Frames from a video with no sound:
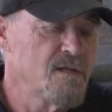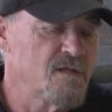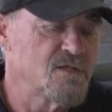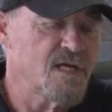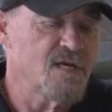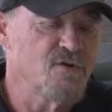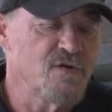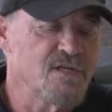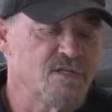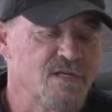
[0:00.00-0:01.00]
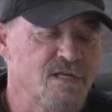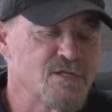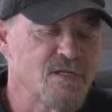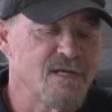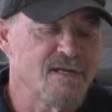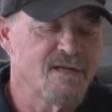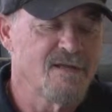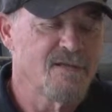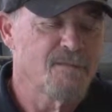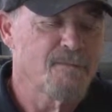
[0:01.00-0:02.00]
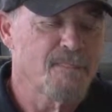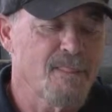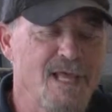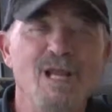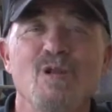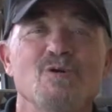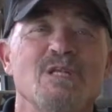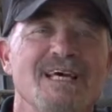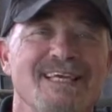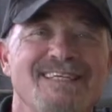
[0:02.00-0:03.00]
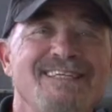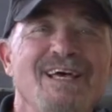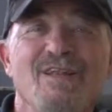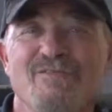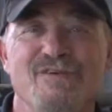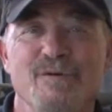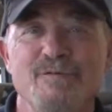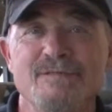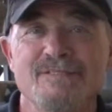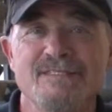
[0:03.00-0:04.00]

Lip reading: The second reason is that it looks like a telephone,